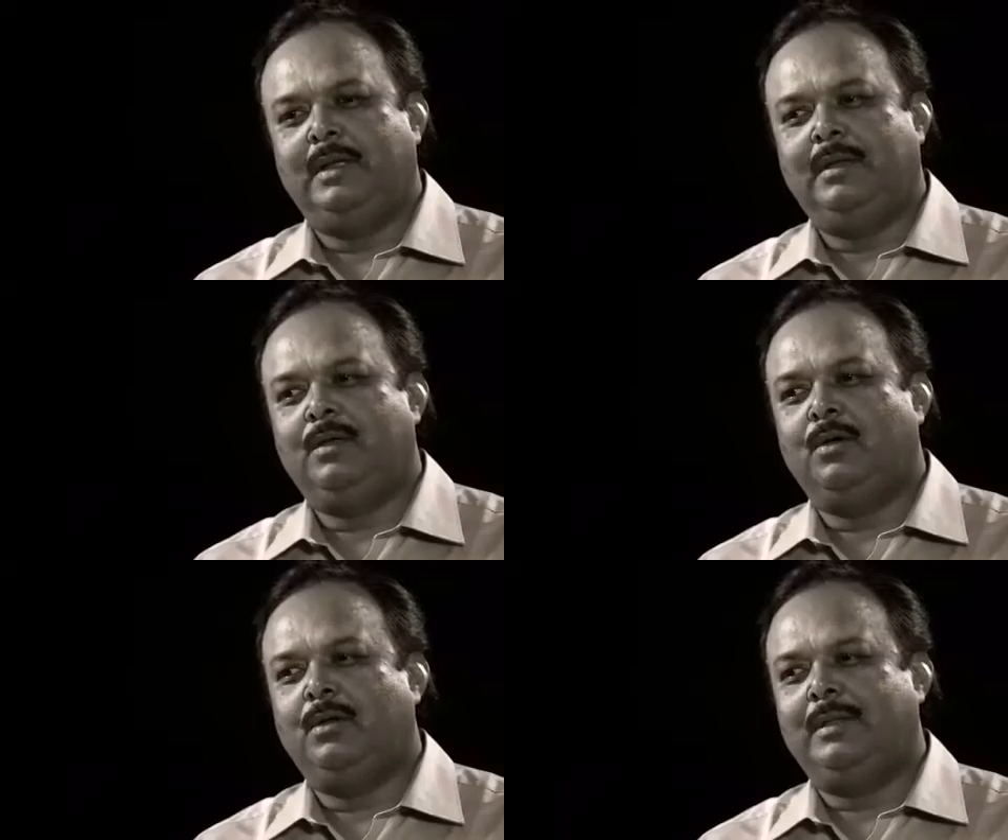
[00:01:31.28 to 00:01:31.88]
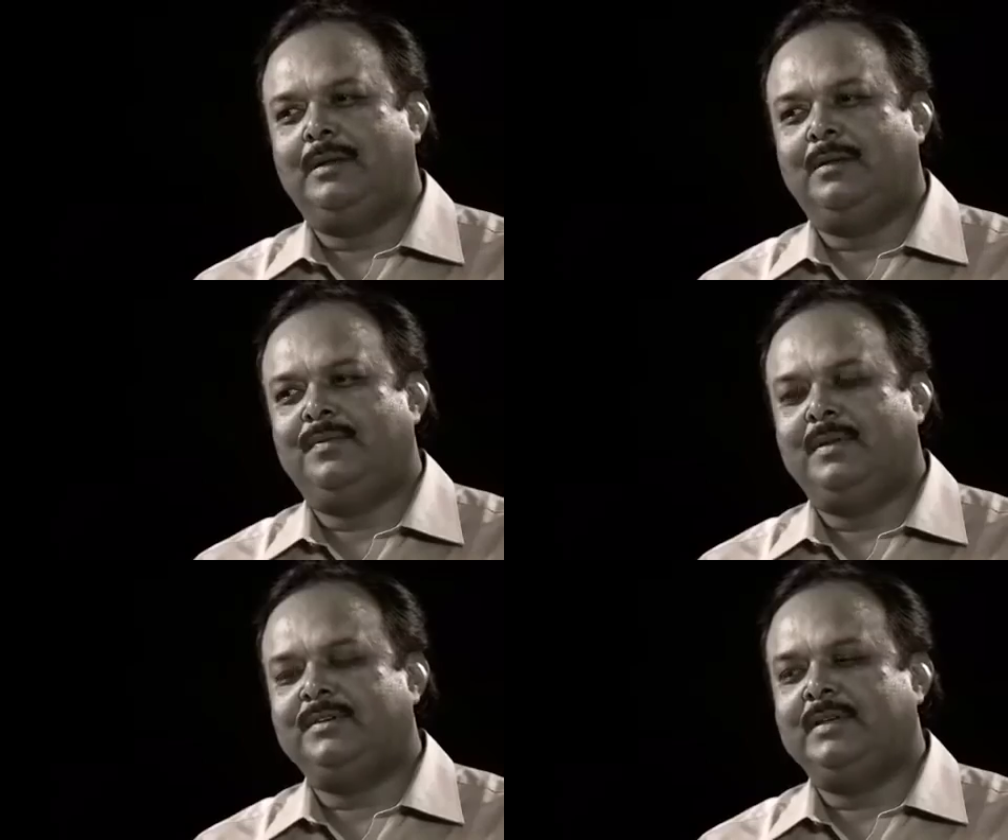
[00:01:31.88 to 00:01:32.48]
And I recall the
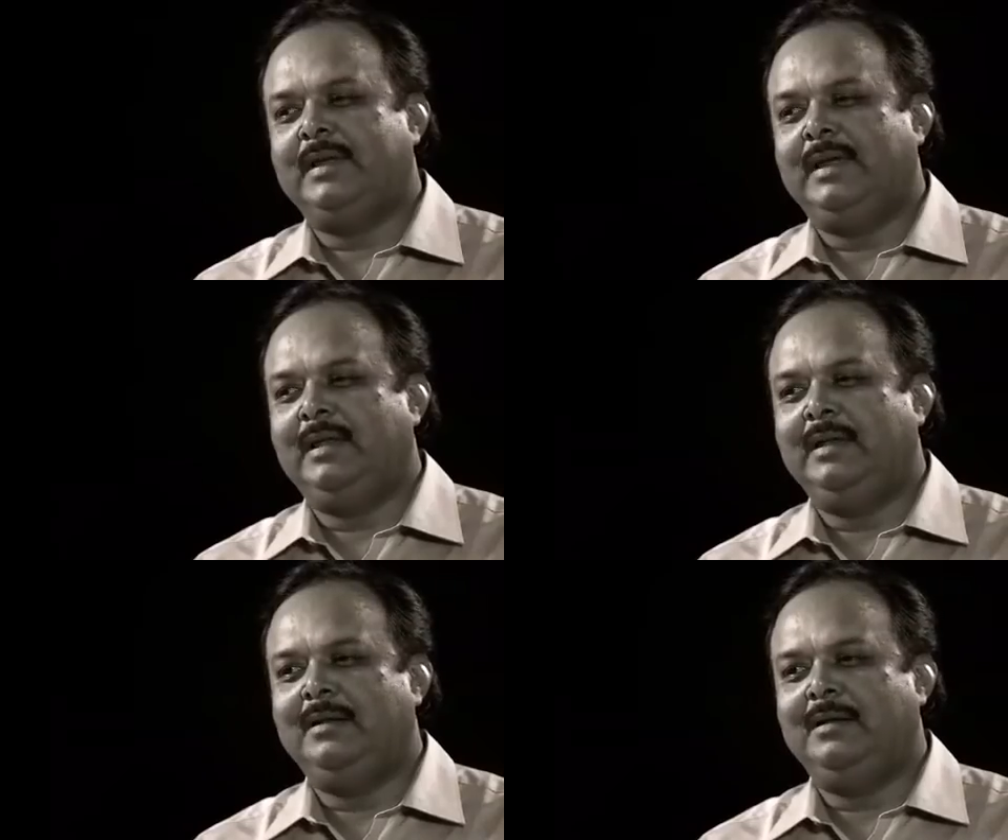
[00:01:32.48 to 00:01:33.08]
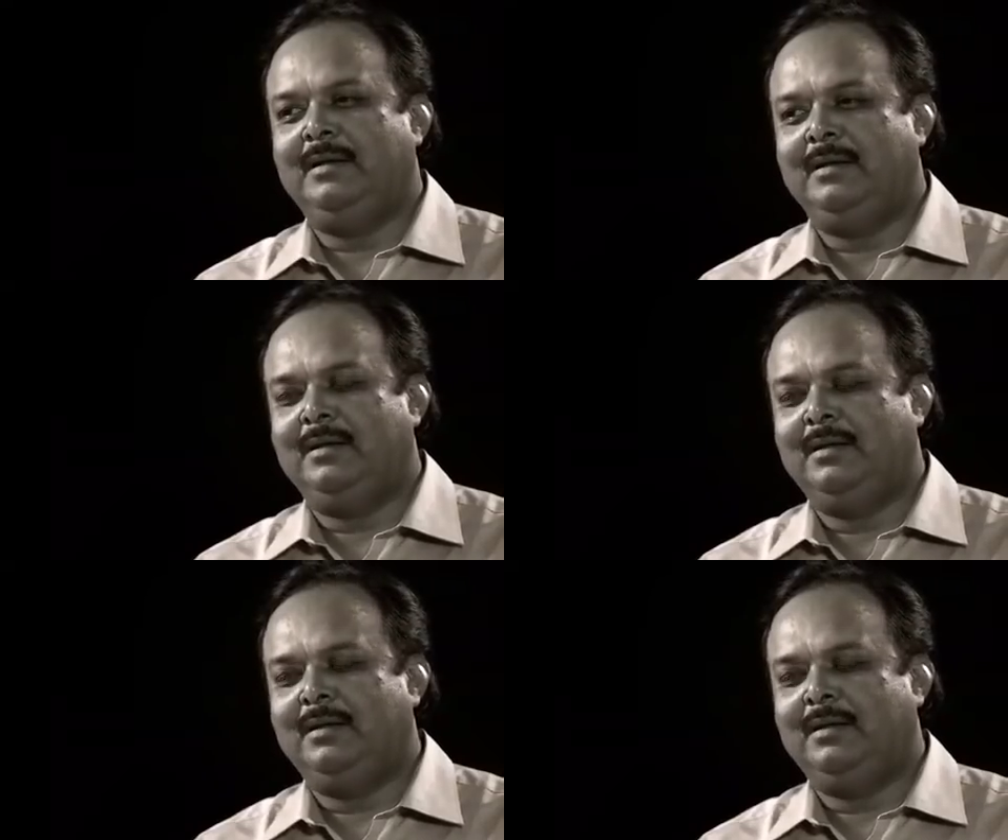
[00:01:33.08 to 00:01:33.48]
first day I landed